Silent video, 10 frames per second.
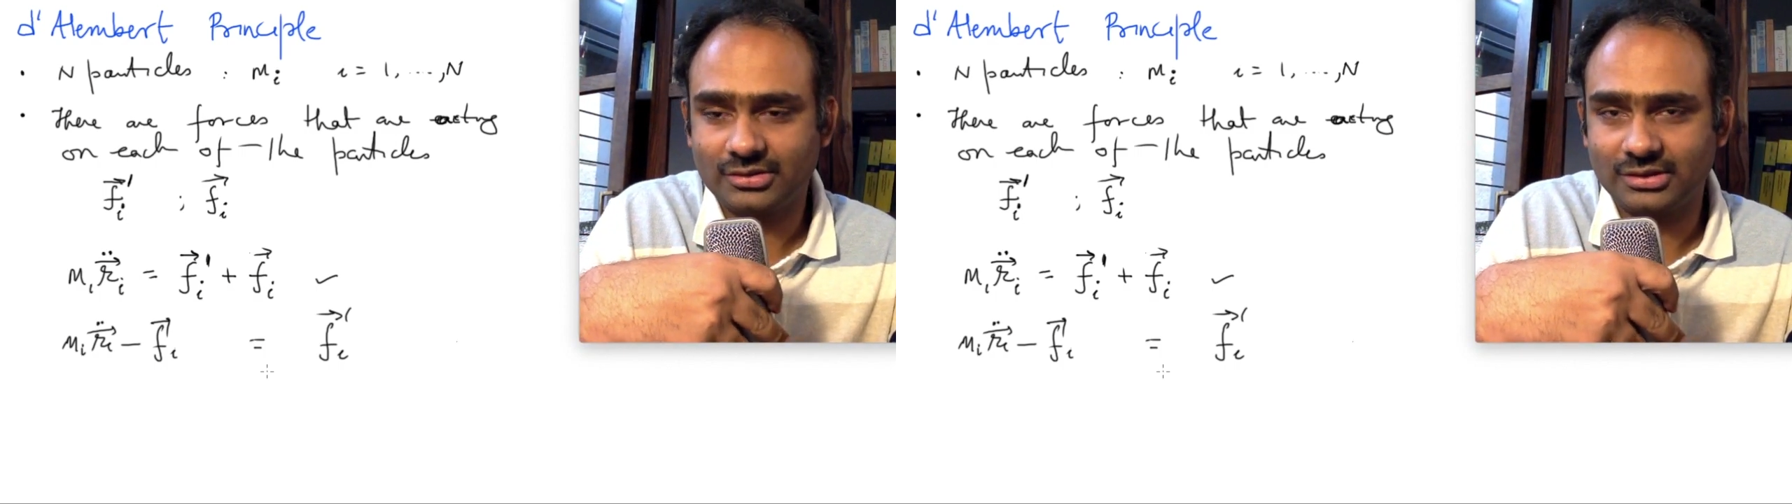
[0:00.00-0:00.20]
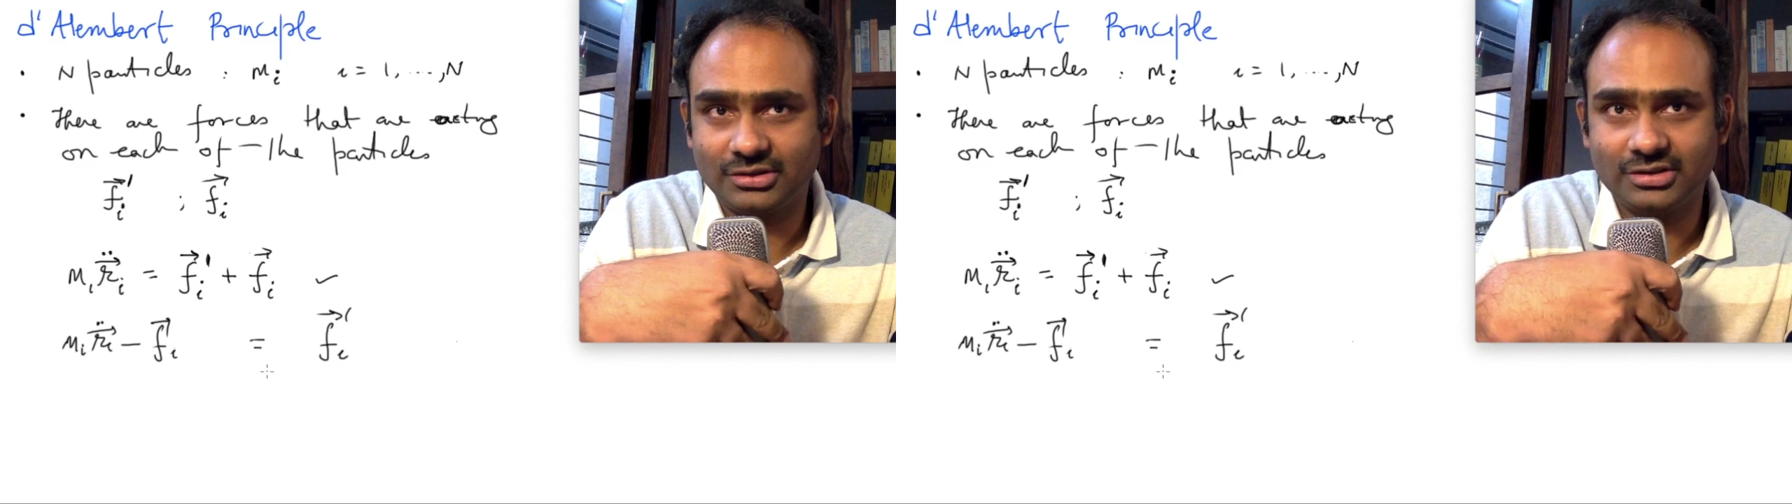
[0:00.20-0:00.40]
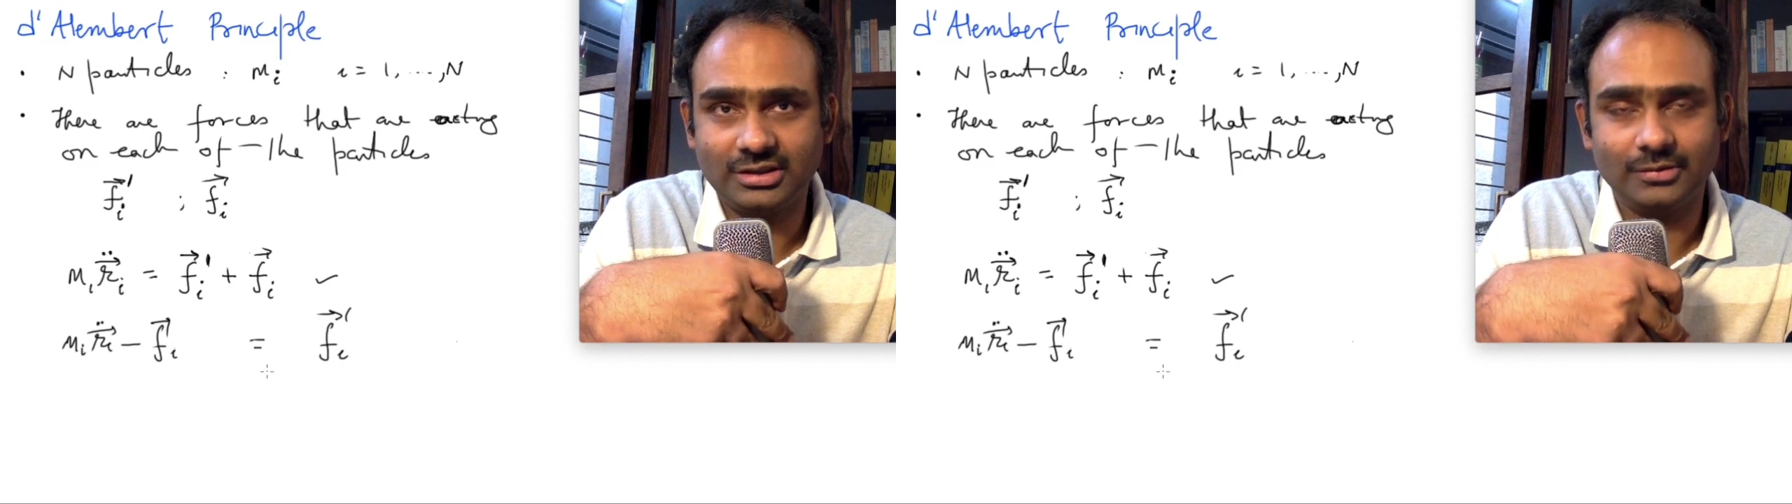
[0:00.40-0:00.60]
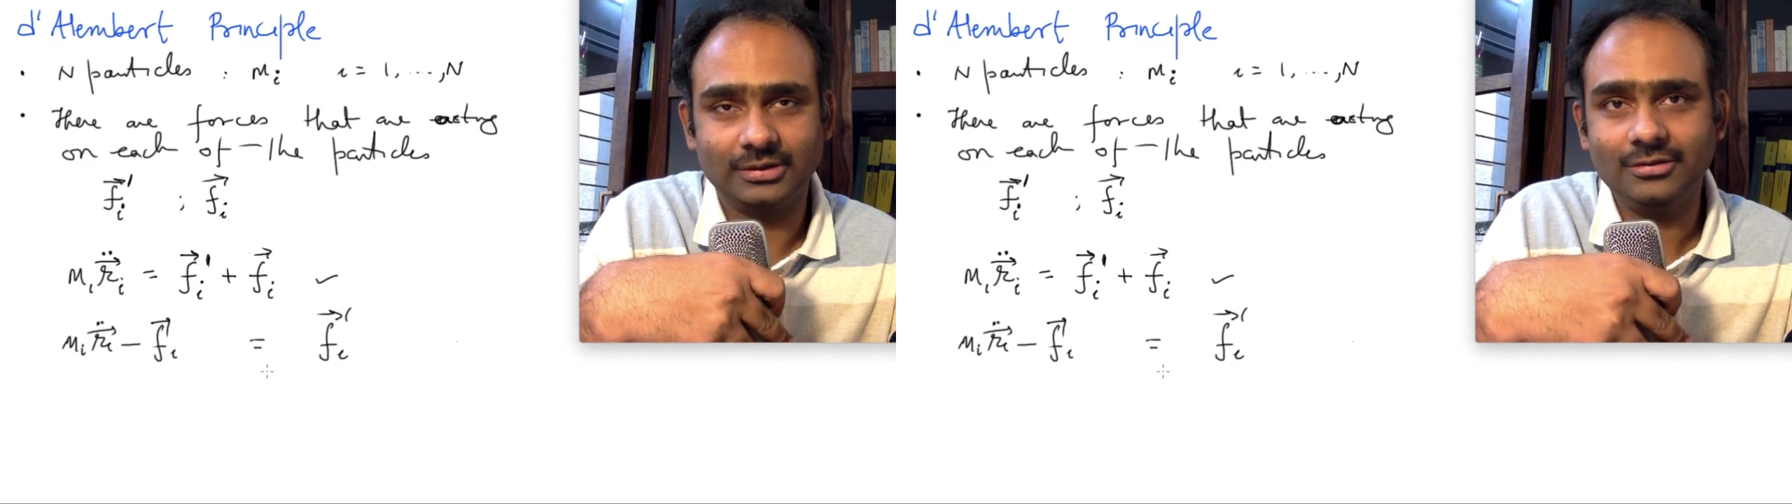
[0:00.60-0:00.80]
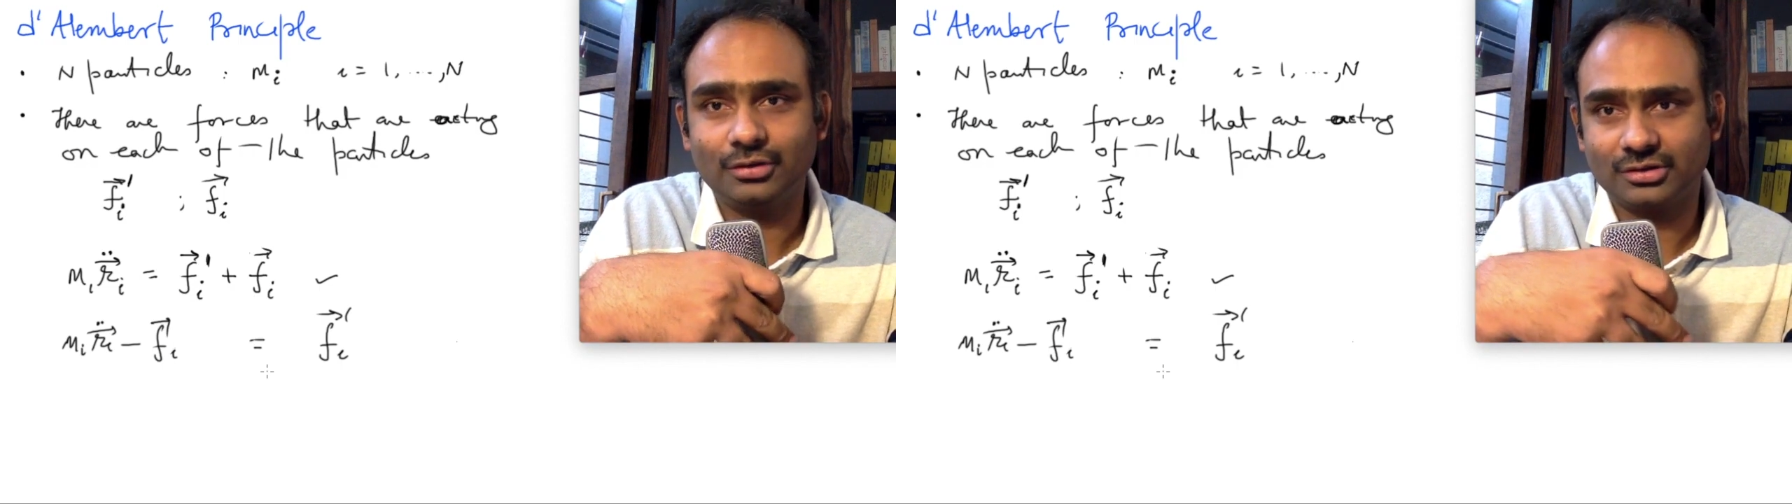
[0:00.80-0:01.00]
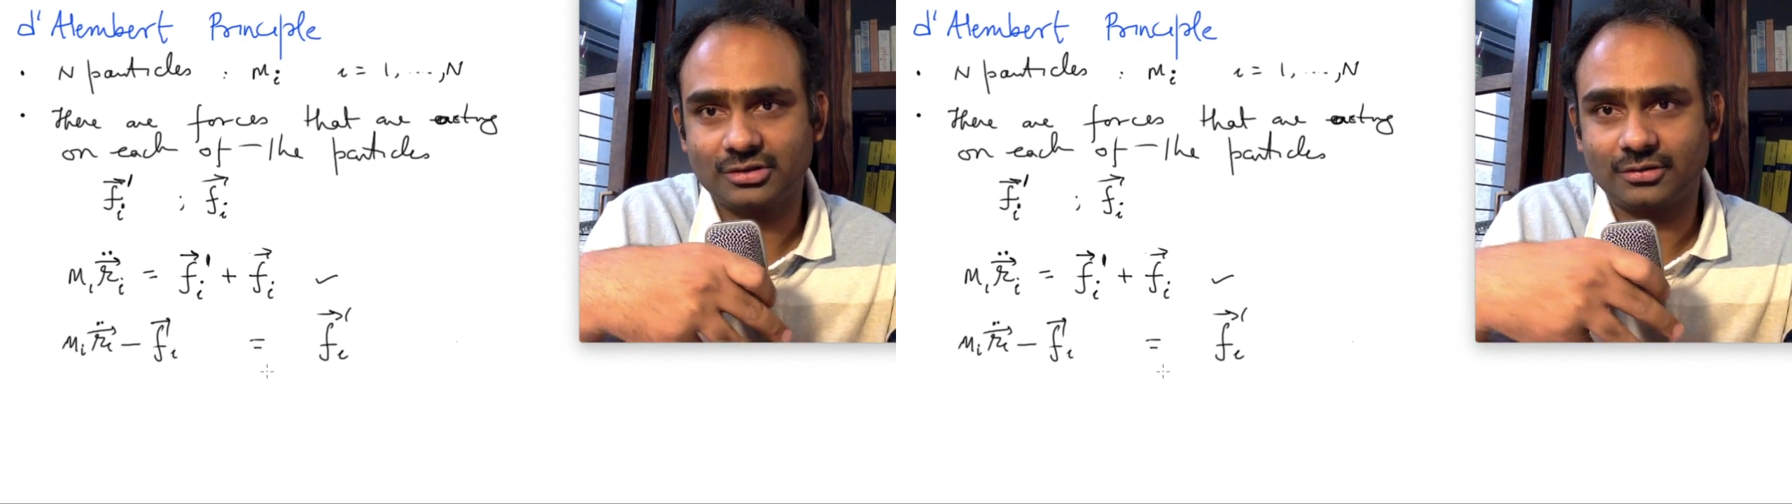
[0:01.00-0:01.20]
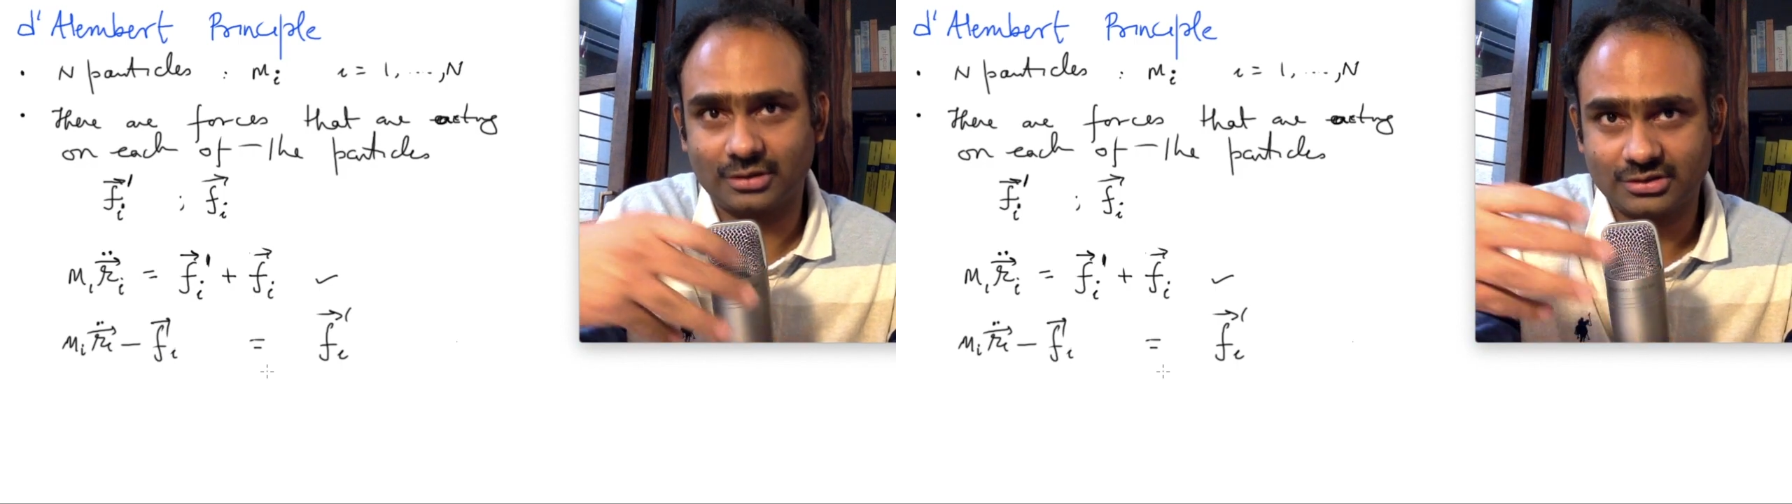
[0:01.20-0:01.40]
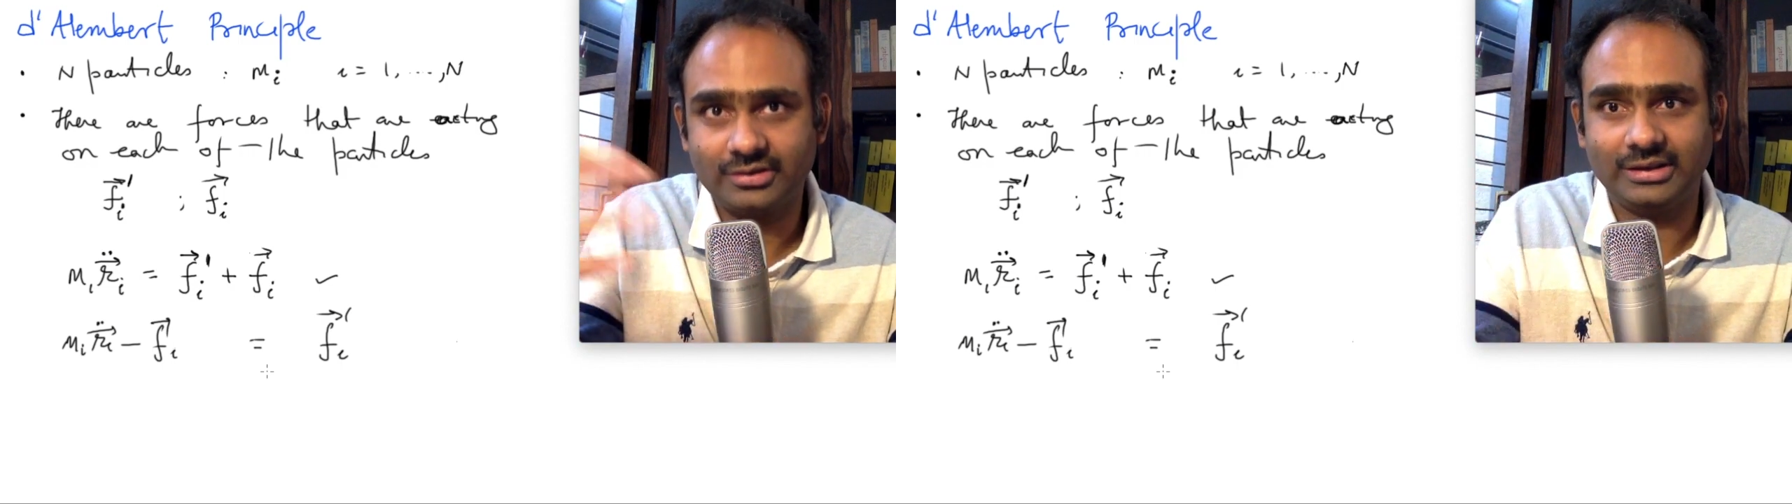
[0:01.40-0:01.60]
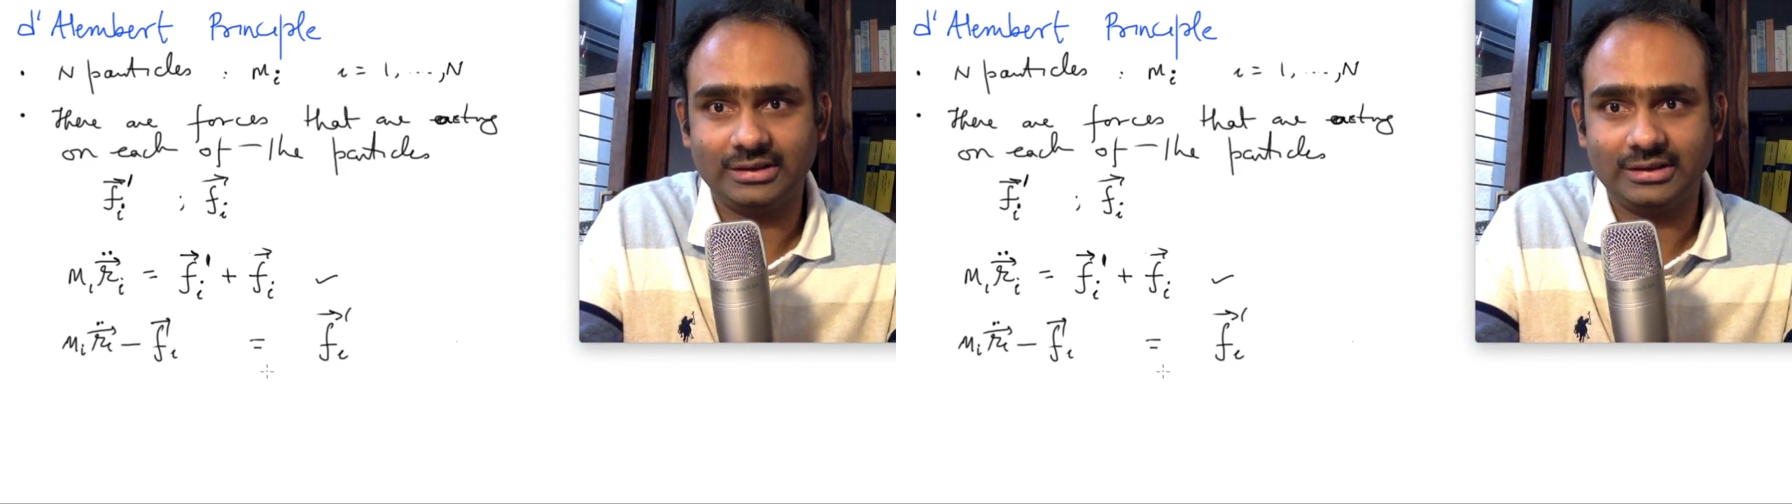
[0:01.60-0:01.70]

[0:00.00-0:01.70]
consistent with the forces of constraint